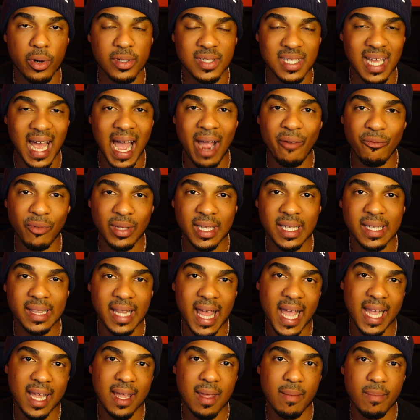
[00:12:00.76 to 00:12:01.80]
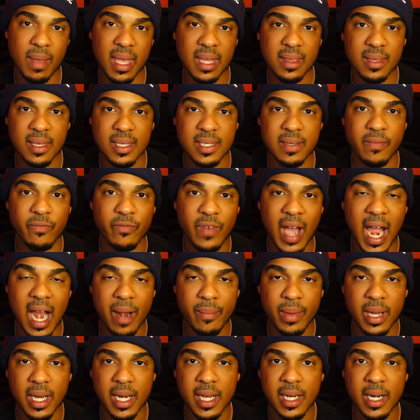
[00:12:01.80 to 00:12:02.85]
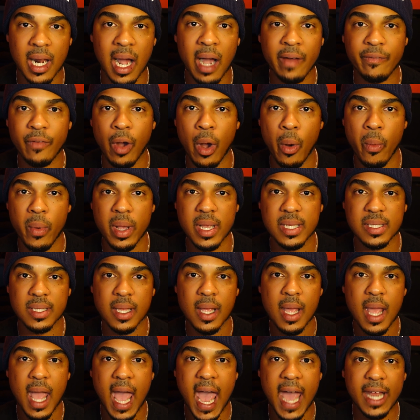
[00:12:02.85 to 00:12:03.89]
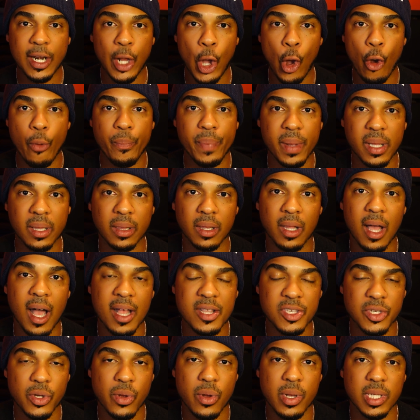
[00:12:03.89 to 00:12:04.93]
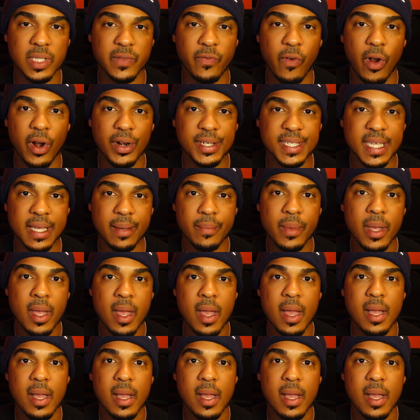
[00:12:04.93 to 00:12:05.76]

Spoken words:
So I really like him in this environment, and I've always had hope in Lonzo as far as him